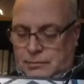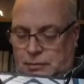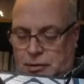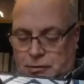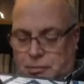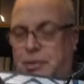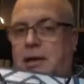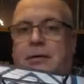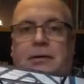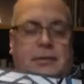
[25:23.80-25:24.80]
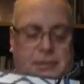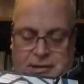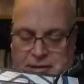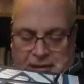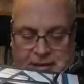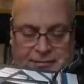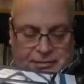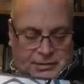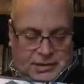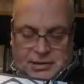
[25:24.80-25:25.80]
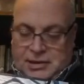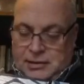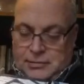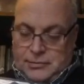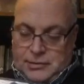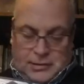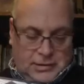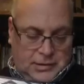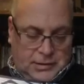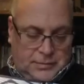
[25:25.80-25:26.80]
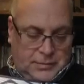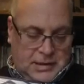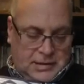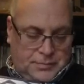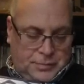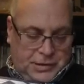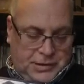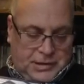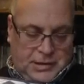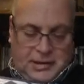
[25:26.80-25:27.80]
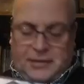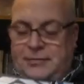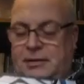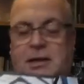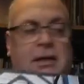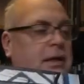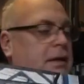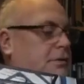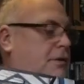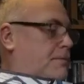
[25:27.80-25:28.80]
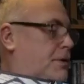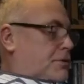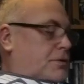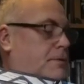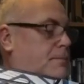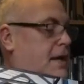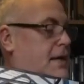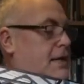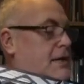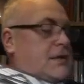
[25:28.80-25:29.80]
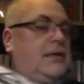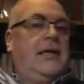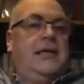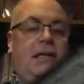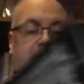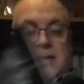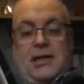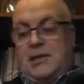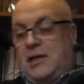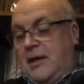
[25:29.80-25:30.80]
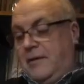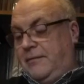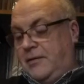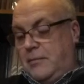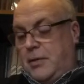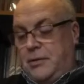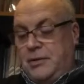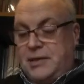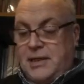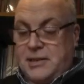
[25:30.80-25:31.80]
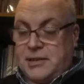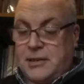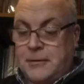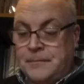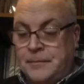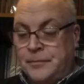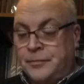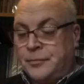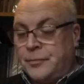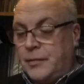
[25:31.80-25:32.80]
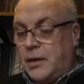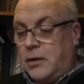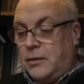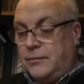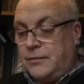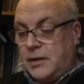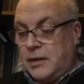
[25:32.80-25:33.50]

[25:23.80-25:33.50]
European sleeves for the singles, and a British sleeve. Great picture of the band. And this does have a bonus disc of,